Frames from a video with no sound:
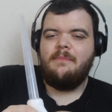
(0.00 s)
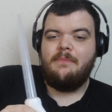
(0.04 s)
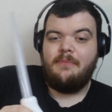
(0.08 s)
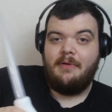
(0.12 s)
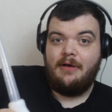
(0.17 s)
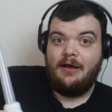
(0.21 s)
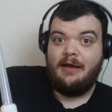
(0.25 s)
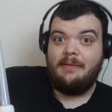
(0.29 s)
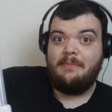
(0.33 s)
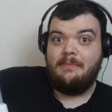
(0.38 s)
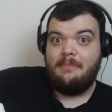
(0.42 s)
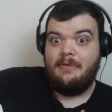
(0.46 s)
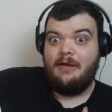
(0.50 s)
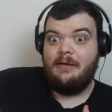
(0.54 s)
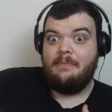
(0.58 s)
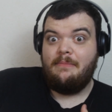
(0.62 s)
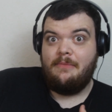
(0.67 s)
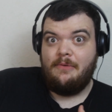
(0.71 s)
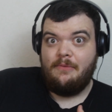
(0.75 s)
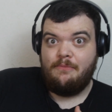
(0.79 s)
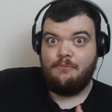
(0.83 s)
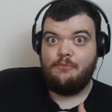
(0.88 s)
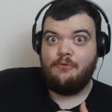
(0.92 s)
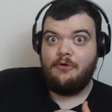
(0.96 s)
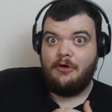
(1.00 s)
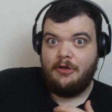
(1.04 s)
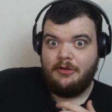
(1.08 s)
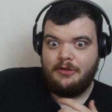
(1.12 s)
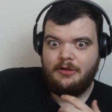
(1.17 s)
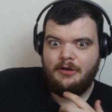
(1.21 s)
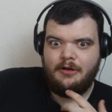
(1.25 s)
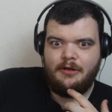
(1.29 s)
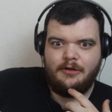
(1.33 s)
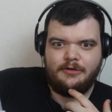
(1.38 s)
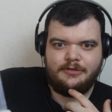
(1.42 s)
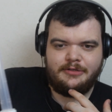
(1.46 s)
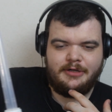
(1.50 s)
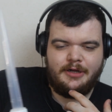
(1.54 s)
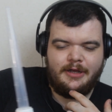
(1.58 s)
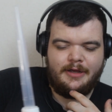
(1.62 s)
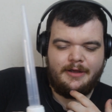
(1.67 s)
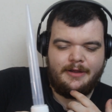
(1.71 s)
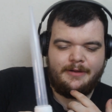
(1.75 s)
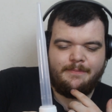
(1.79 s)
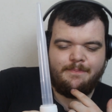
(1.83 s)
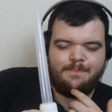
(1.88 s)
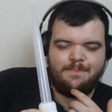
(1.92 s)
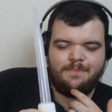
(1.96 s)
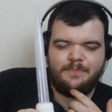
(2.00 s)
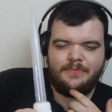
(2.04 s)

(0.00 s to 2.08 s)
but I'm I'm a rather large guy.